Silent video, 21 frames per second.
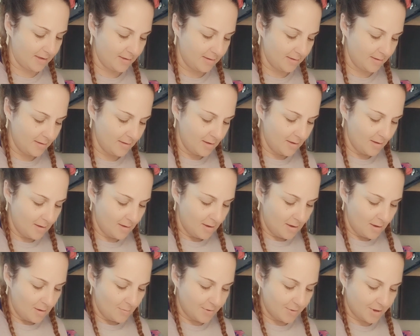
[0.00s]
day
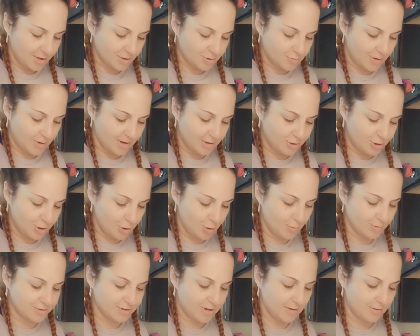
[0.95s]
because what I
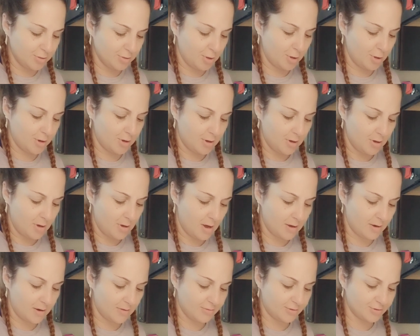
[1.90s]
do is I
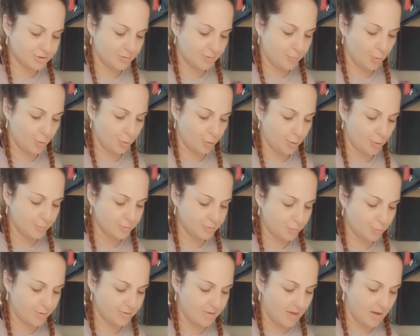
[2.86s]
look on other
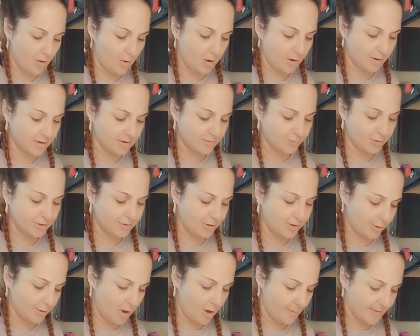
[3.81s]
support groups where they are and I
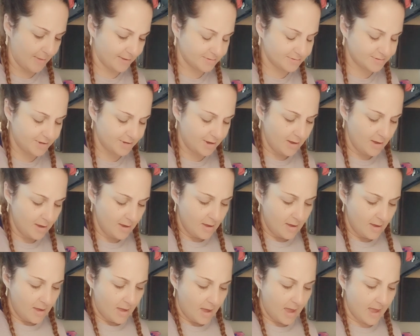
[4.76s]
read their comments.
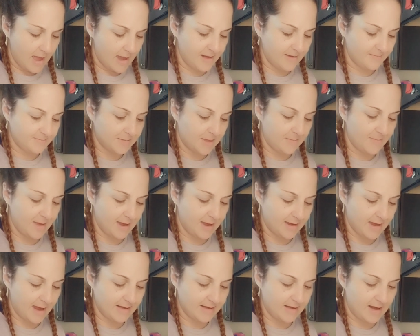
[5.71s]
And if
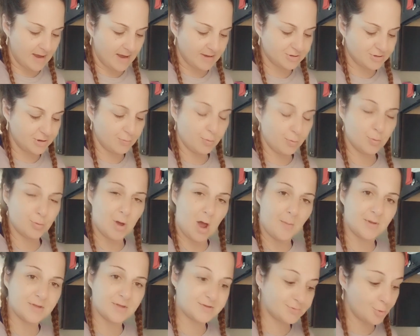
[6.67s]
they make any nasty,
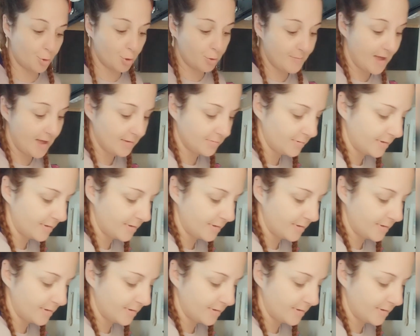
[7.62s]
rude comments, they're